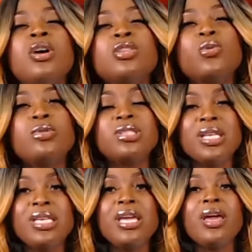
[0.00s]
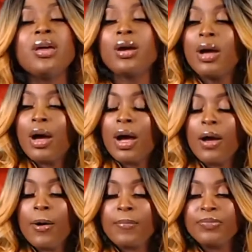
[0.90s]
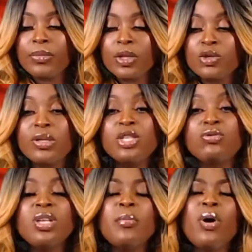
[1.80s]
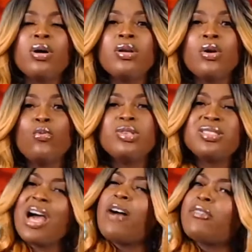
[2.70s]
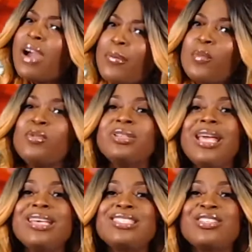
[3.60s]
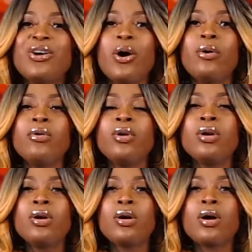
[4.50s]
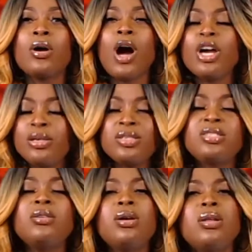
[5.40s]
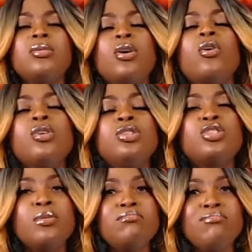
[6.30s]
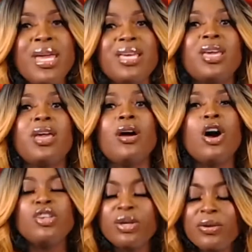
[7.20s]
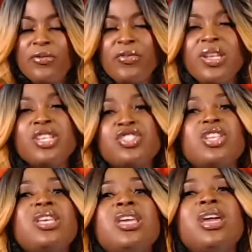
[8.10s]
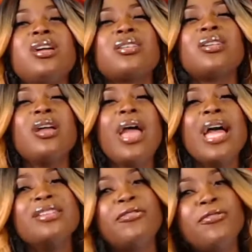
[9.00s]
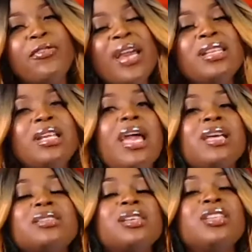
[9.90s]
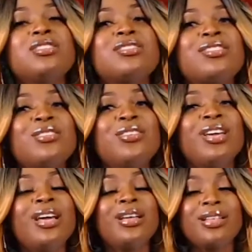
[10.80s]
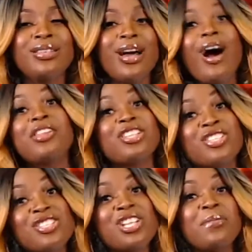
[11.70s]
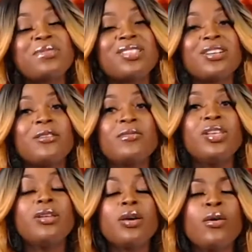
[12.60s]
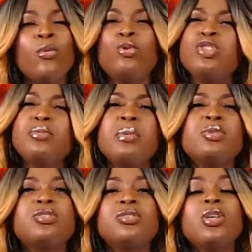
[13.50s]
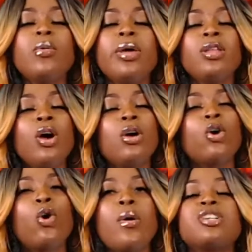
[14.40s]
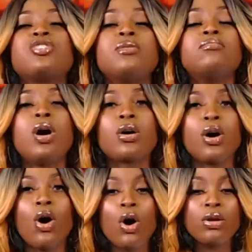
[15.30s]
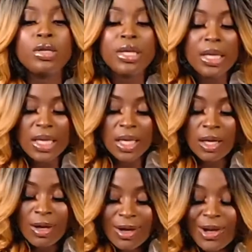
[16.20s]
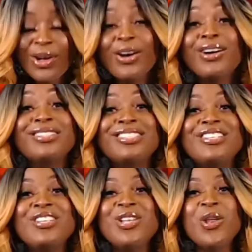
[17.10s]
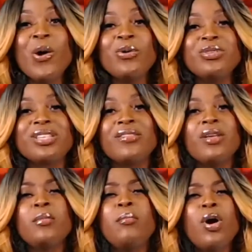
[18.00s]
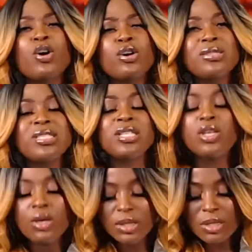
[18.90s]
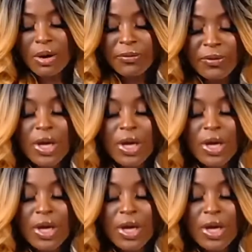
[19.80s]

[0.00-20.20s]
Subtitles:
towards the year 2020, but we still have a couple more days to go. Are you still going to make it? Are you going to finish the year and finally enter into the other chapter? You know, would you be able to do it? Question mark. Only God knows. But consider yourself